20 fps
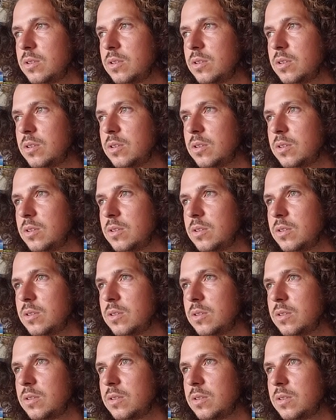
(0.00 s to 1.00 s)

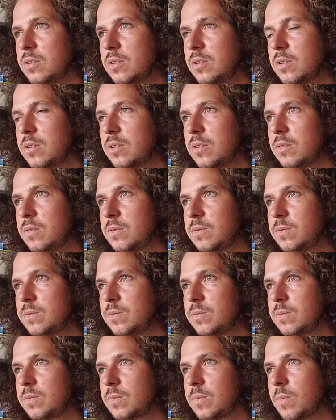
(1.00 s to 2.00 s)

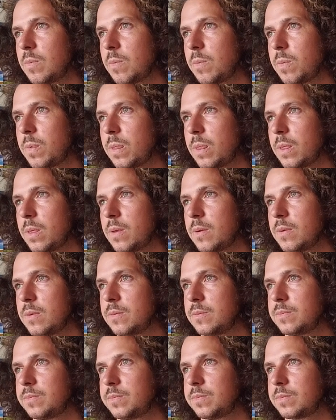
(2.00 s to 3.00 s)

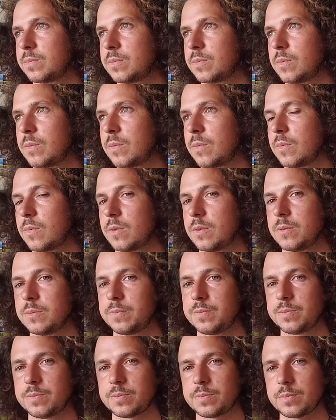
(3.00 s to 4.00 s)
[no speech]